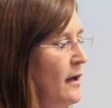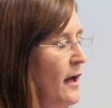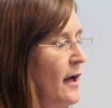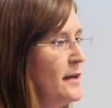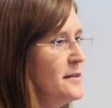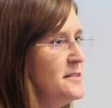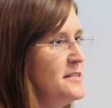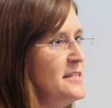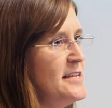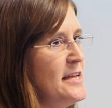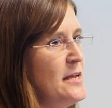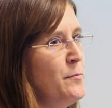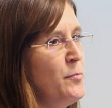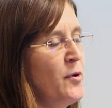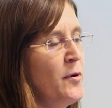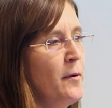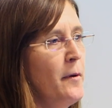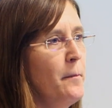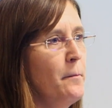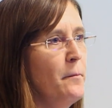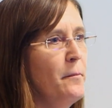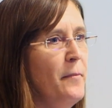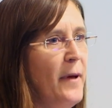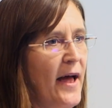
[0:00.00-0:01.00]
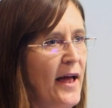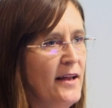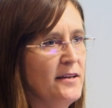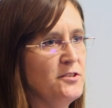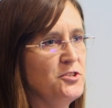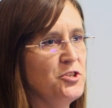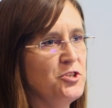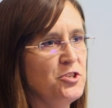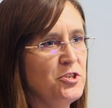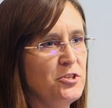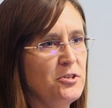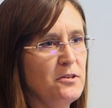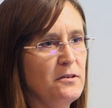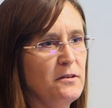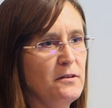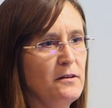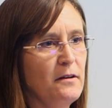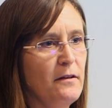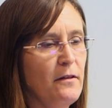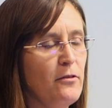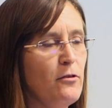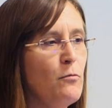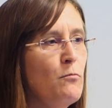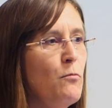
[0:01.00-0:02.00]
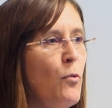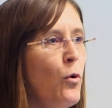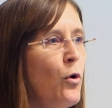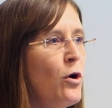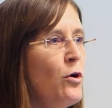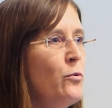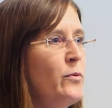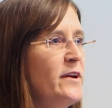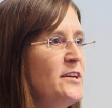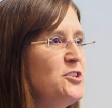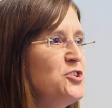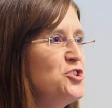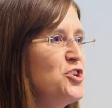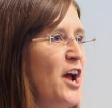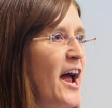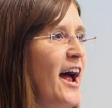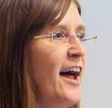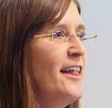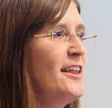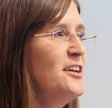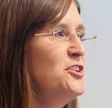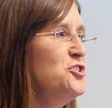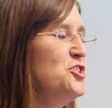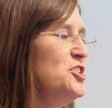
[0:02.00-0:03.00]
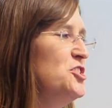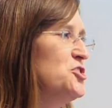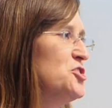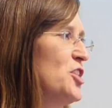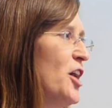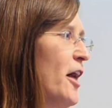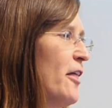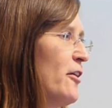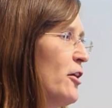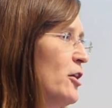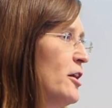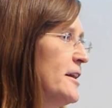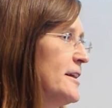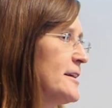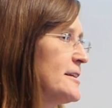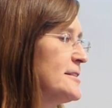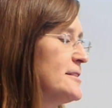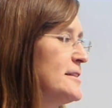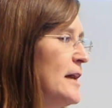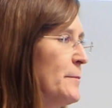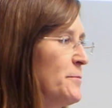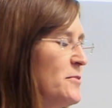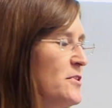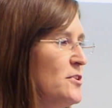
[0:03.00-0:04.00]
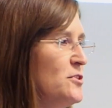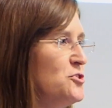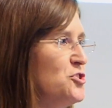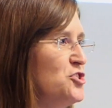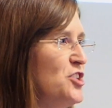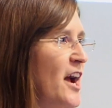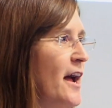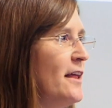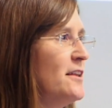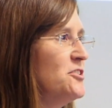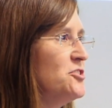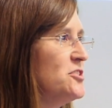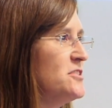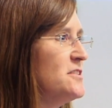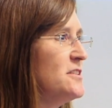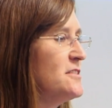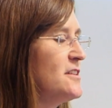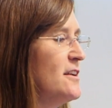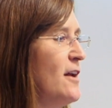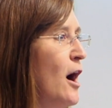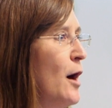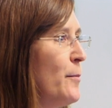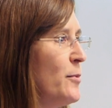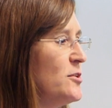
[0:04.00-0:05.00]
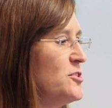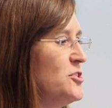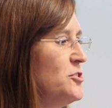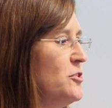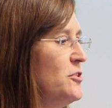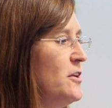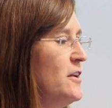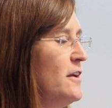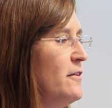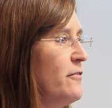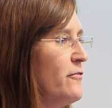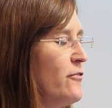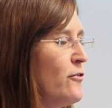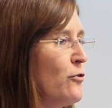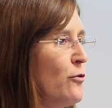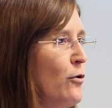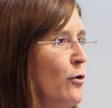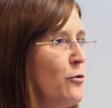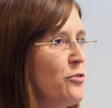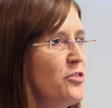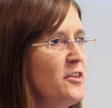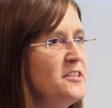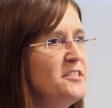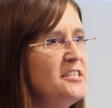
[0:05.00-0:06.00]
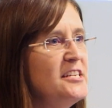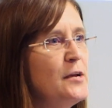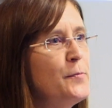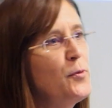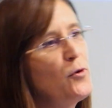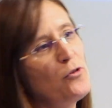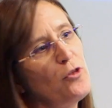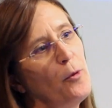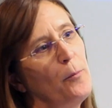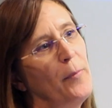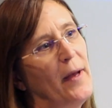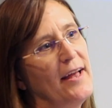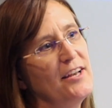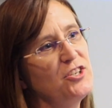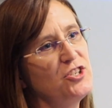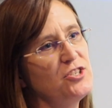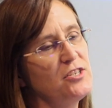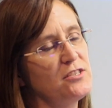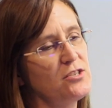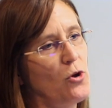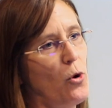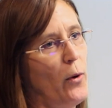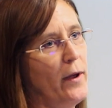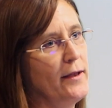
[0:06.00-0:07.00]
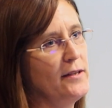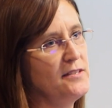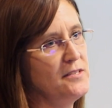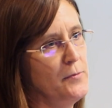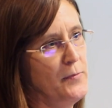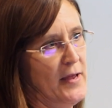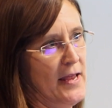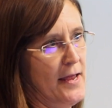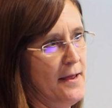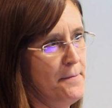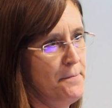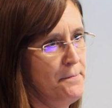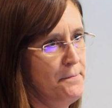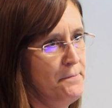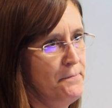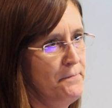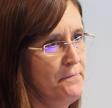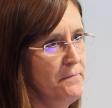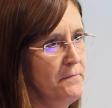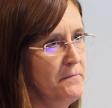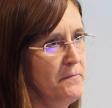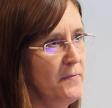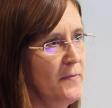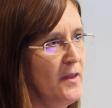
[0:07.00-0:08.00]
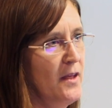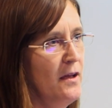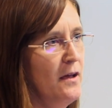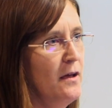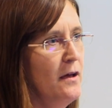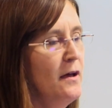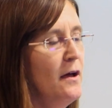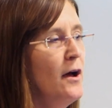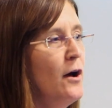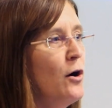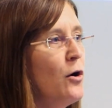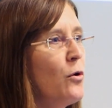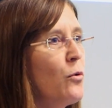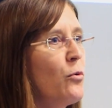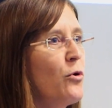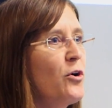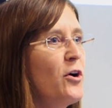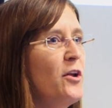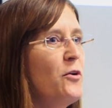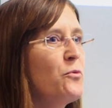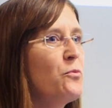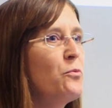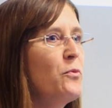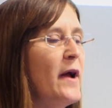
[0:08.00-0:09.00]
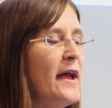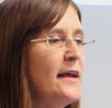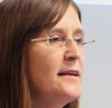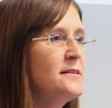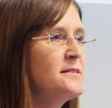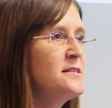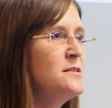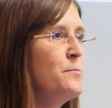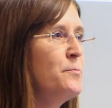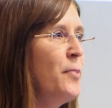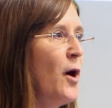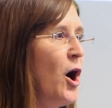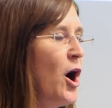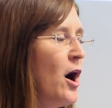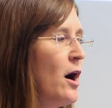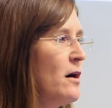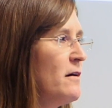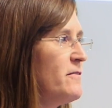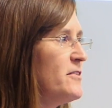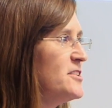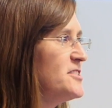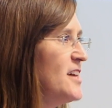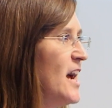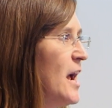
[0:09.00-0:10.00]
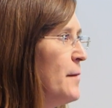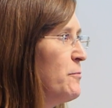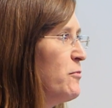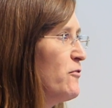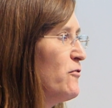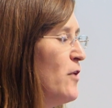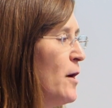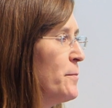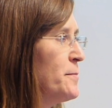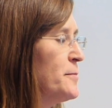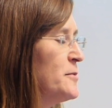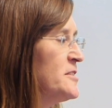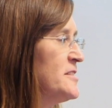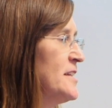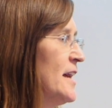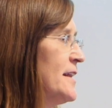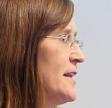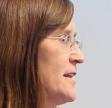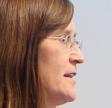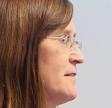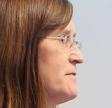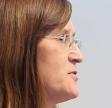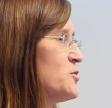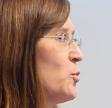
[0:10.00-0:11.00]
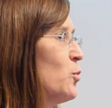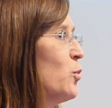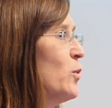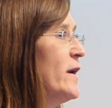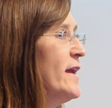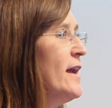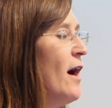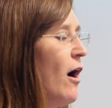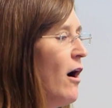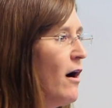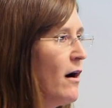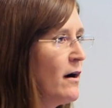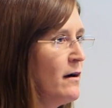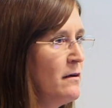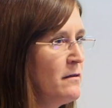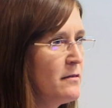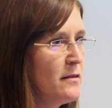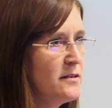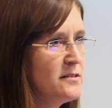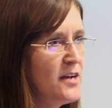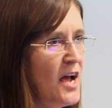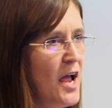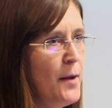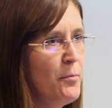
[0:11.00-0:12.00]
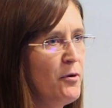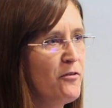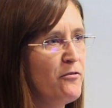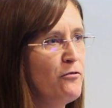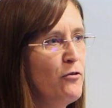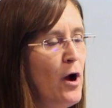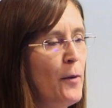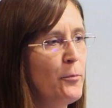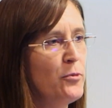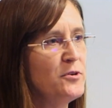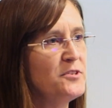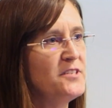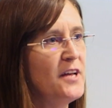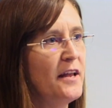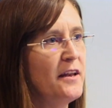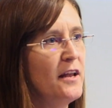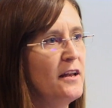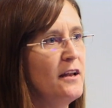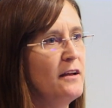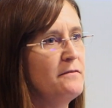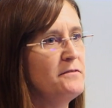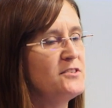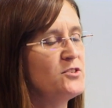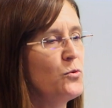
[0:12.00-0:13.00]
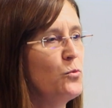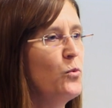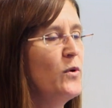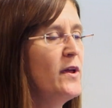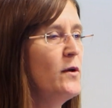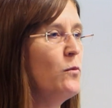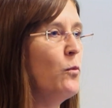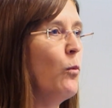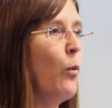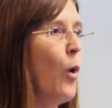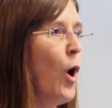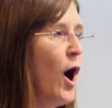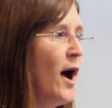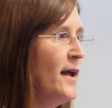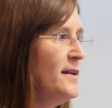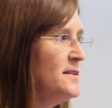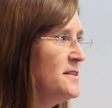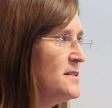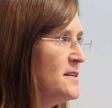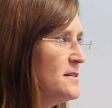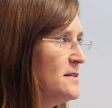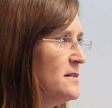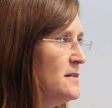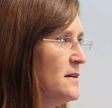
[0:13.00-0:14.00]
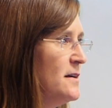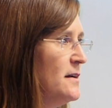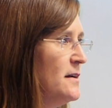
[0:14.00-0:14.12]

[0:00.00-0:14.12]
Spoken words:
a deep bench. The more we challenge each other and accept those challenges as an opportunity for growth, the deeper the bench is going to be. We're going to raise the bar of the type of representatives we are, the type of representatives we want,